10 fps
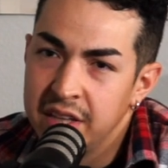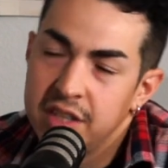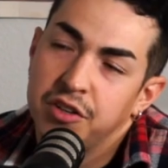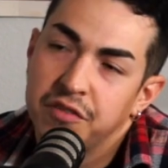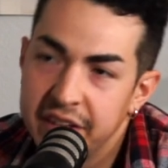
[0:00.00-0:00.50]

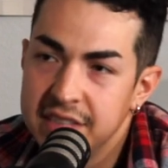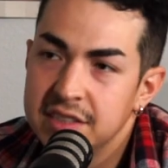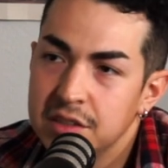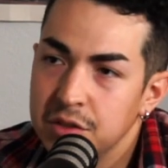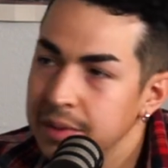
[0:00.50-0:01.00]
Then you're in Vegas
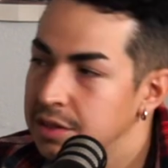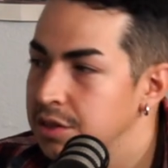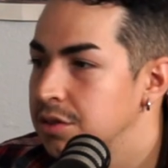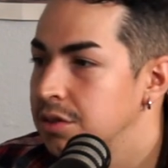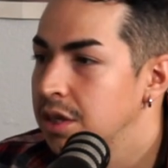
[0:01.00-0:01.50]
in a little bit
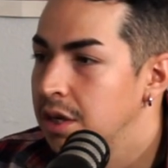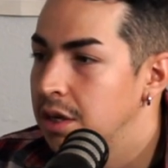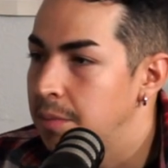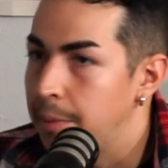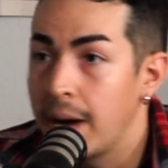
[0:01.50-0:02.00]
till
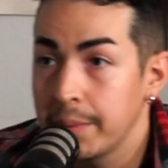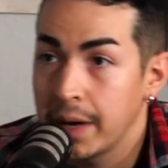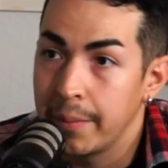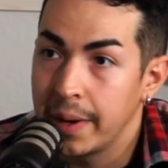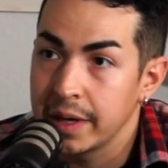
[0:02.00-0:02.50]
my pop
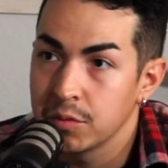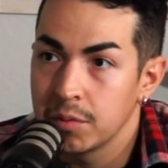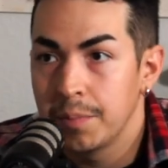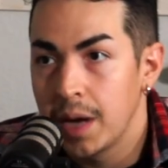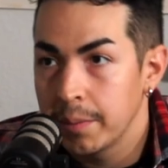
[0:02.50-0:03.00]
got back. And when
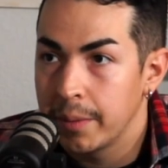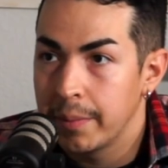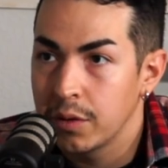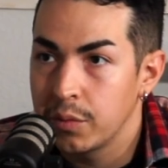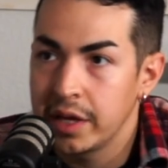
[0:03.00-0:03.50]
my pop got
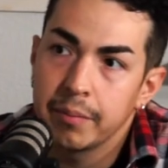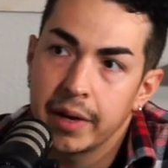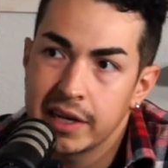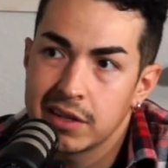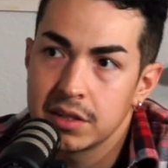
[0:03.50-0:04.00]
back, we came
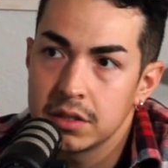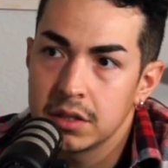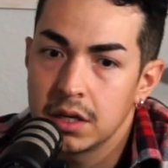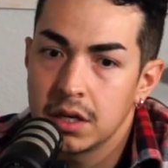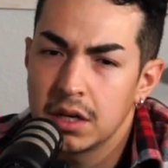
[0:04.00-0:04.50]
back down to
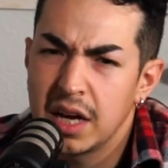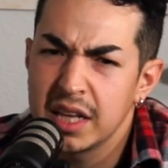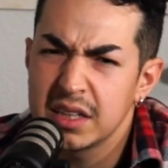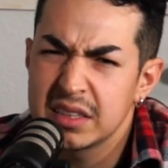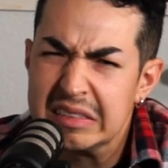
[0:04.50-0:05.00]
uh,
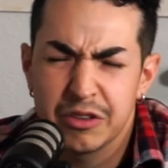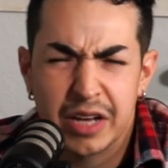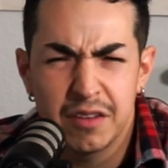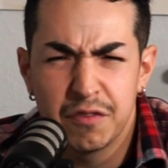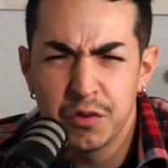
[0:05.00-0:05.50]
either
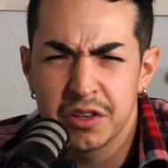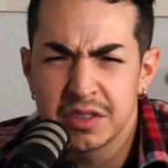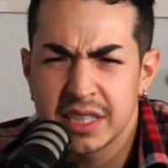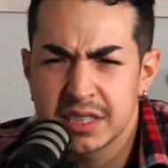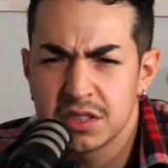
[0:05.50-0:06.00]
California or
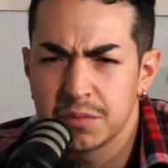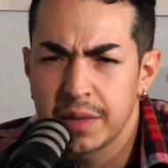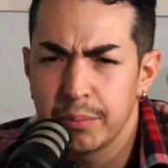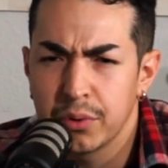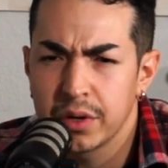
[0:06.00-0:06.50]
Texas from
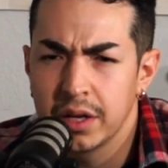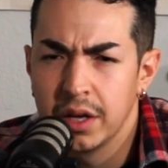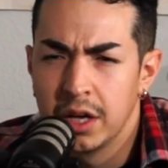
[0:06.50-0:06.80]
that point.